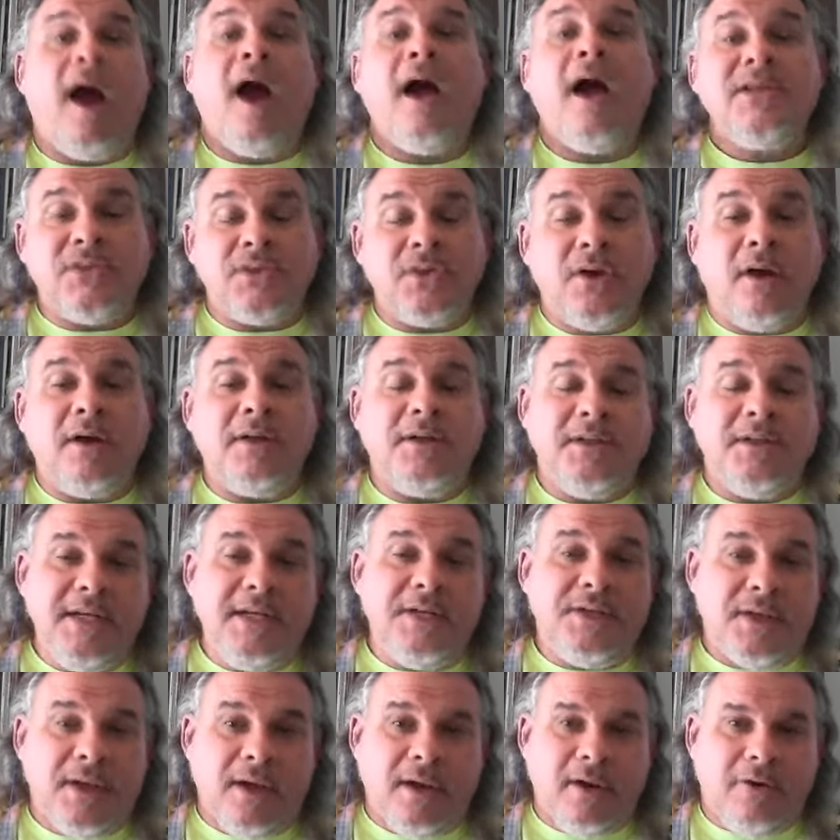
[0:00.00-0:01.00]
I saw a
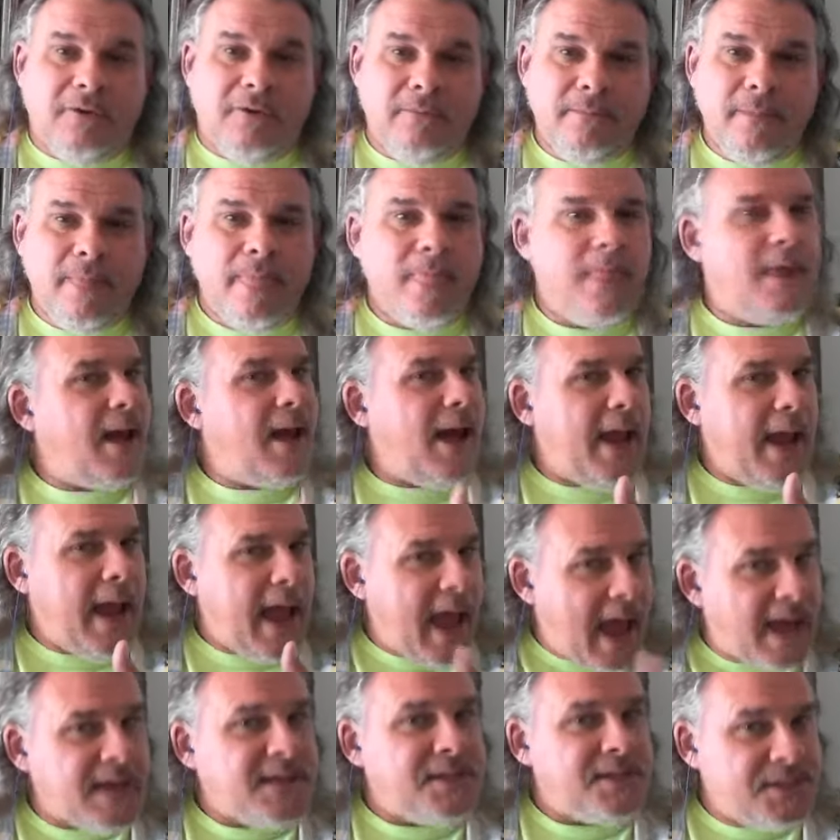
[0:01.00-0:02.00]
detail I
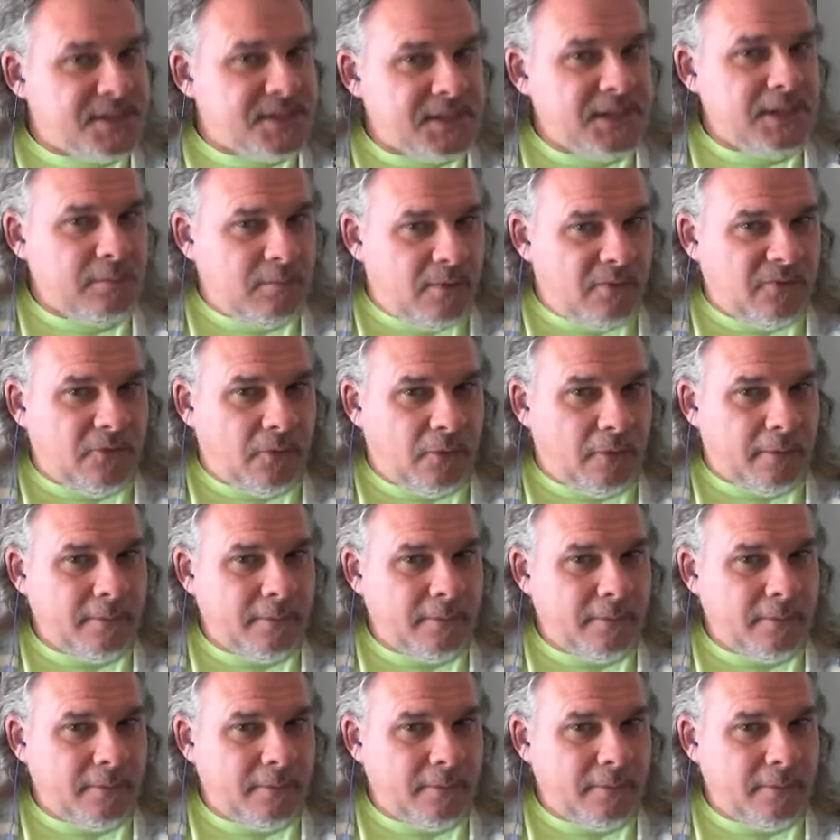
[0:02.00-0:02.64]
hadn't seen before.